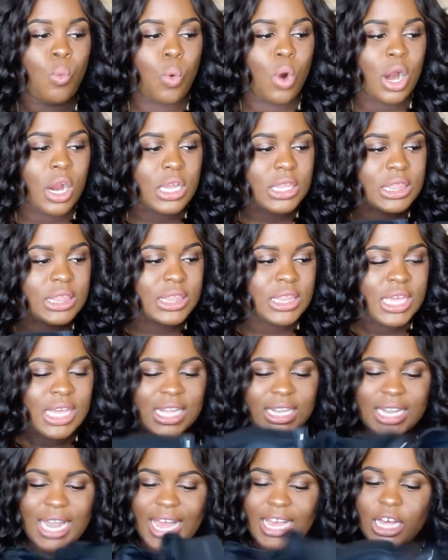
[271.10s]
worth
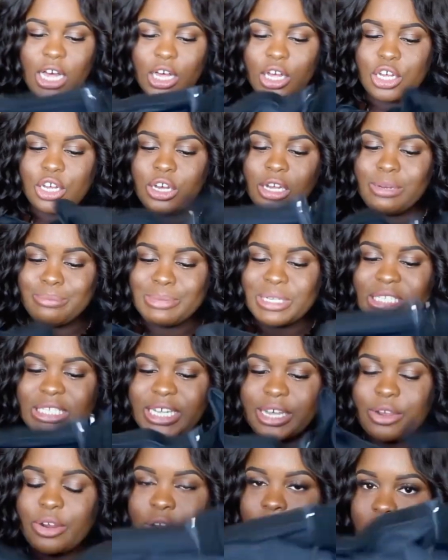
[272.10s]
like a good
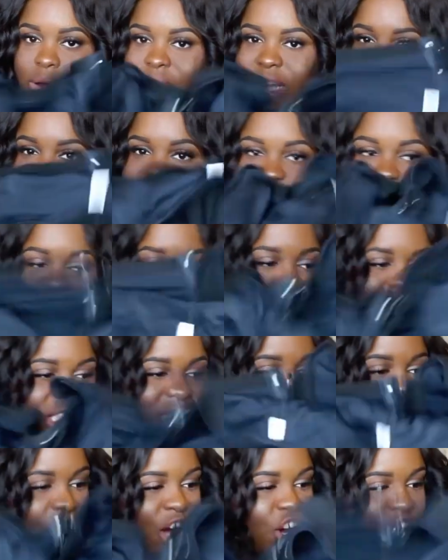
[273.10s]
material. It's
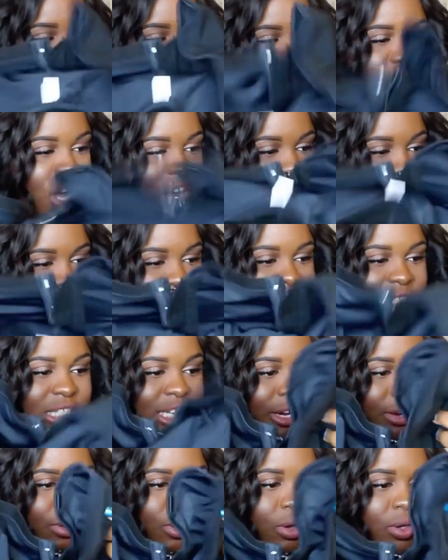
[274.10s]
just a good
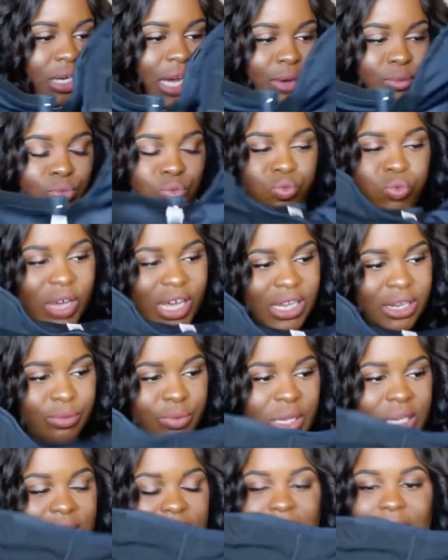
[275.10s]
material, and I
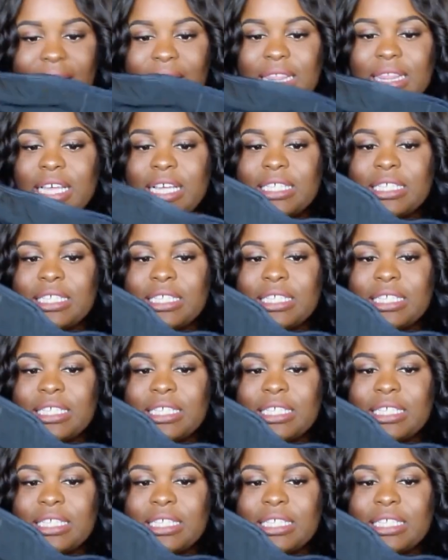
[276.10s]
really like